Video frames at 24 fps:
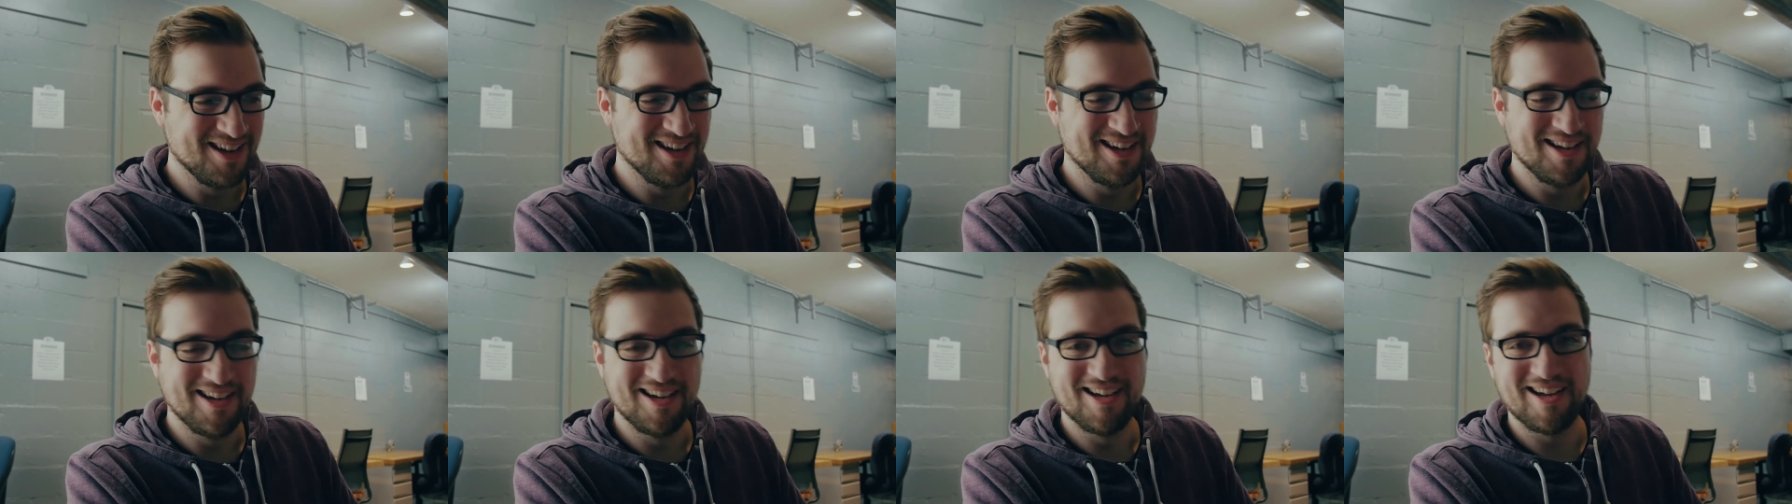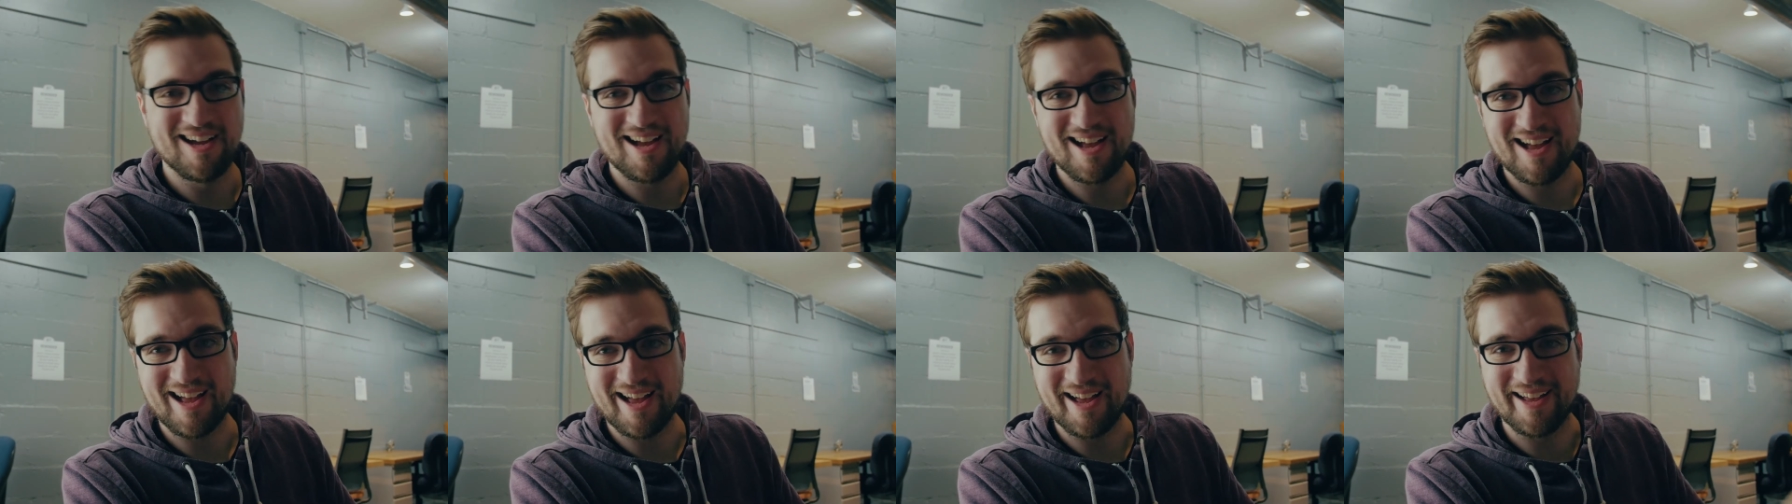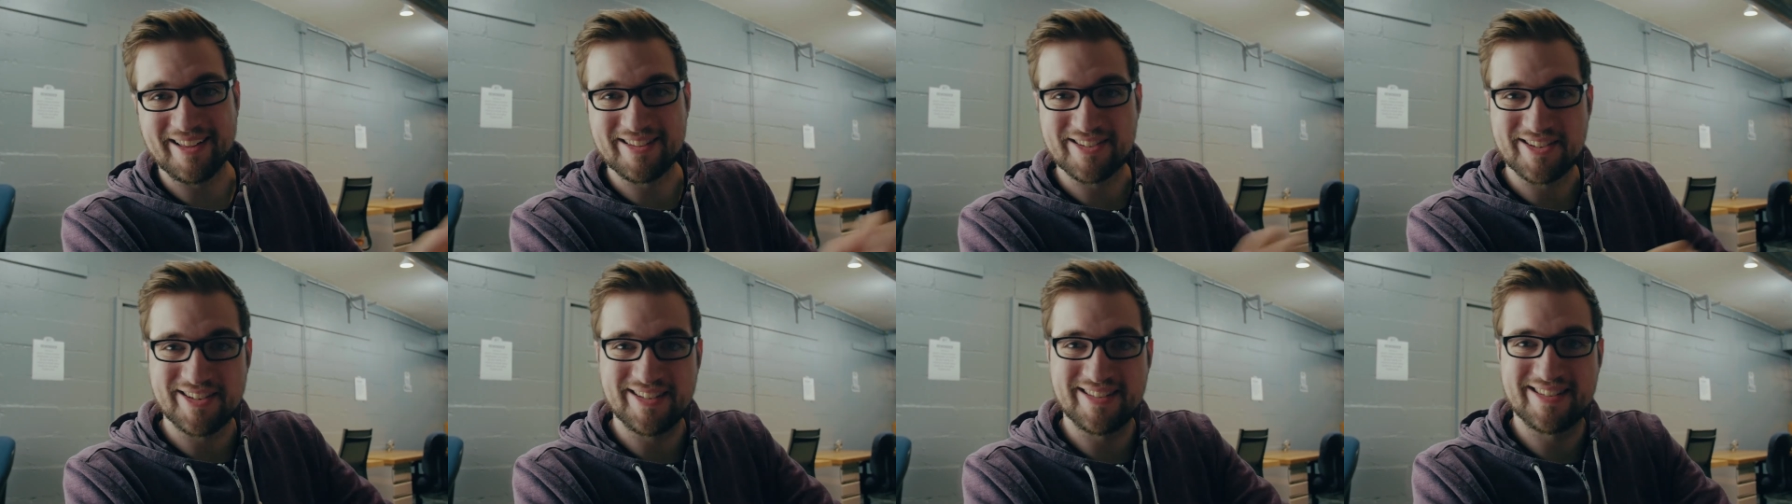Ah,
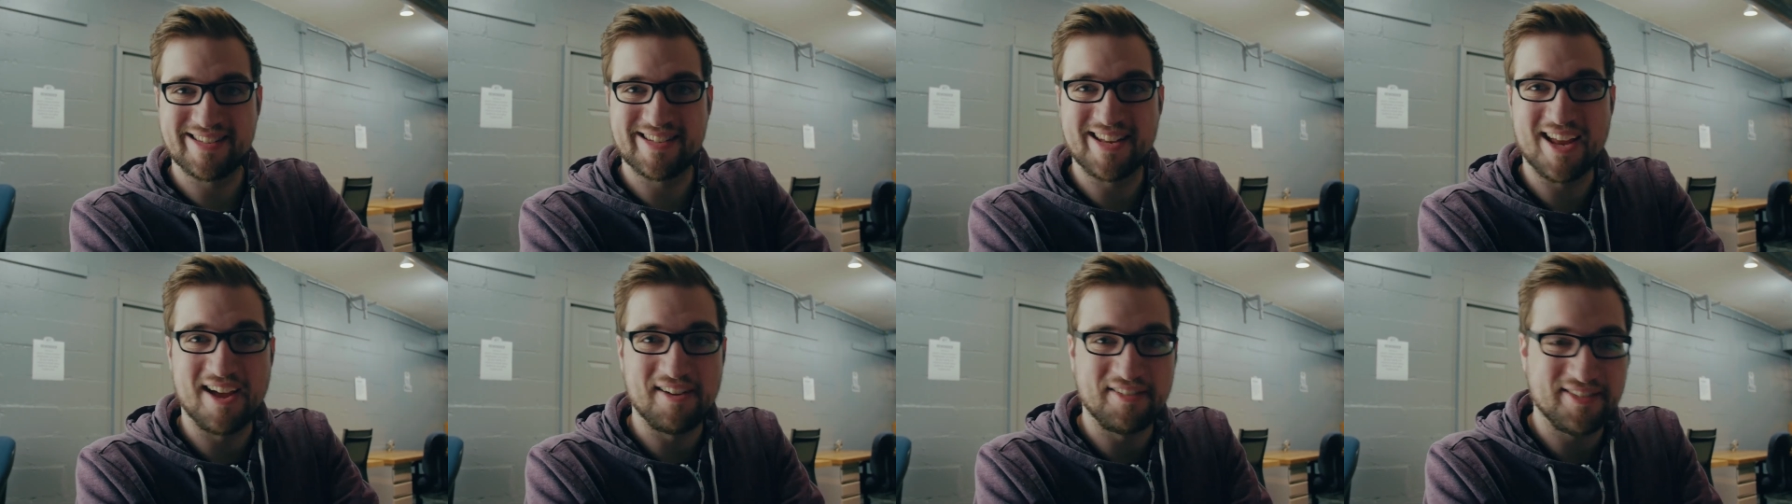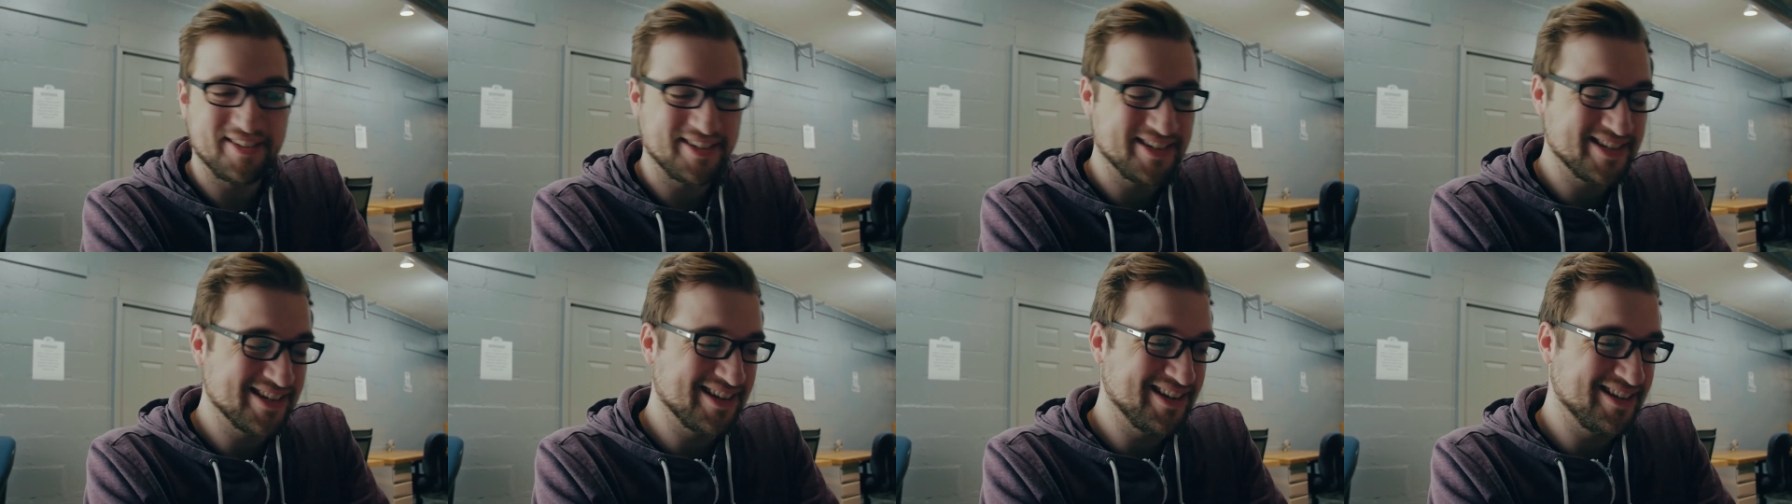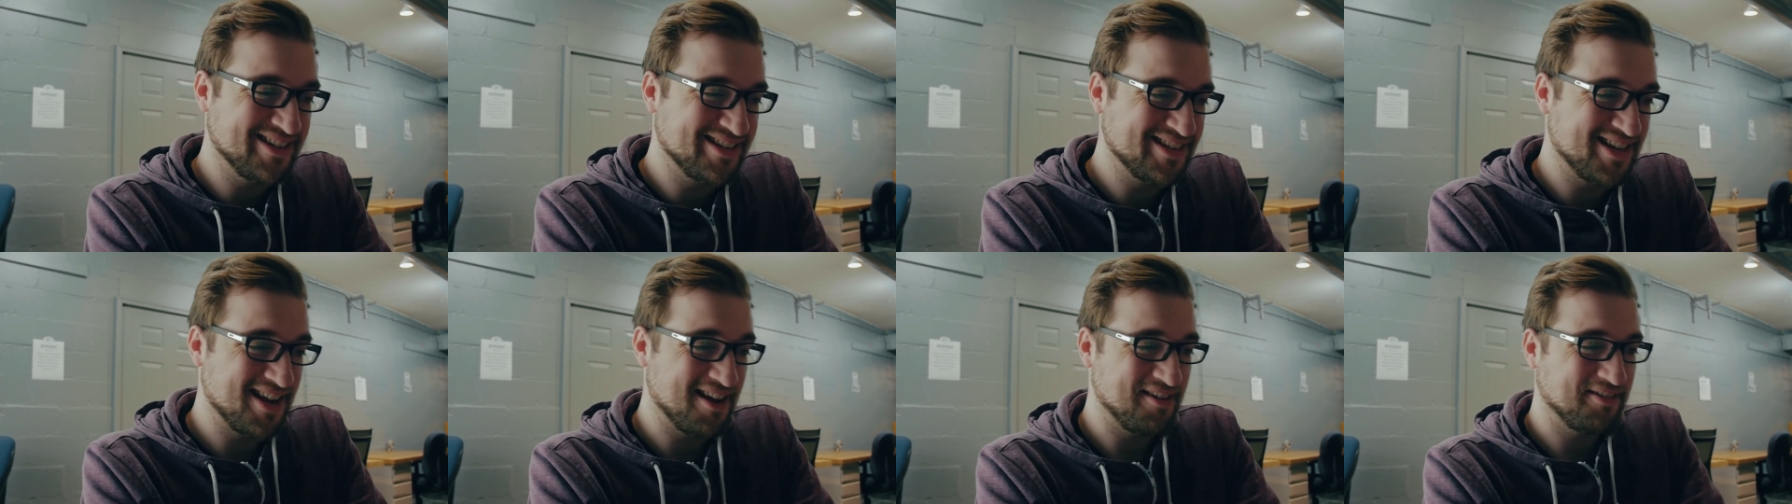it's good stuff. It's good
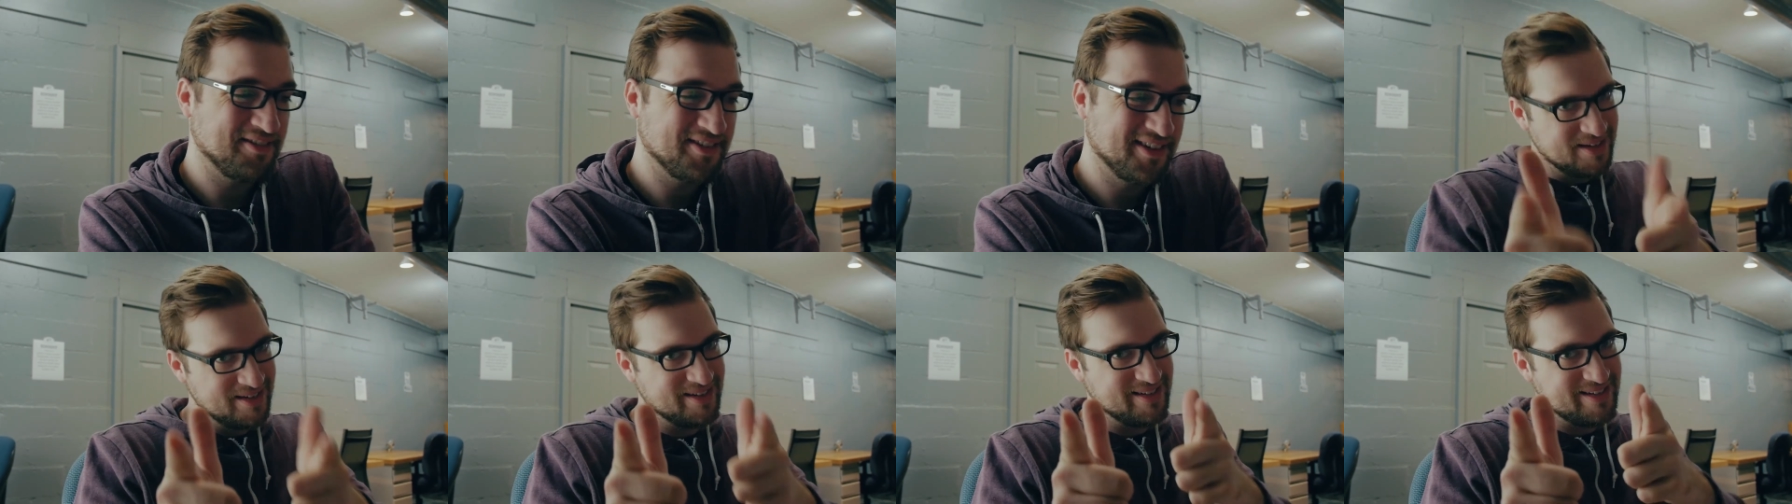stuff.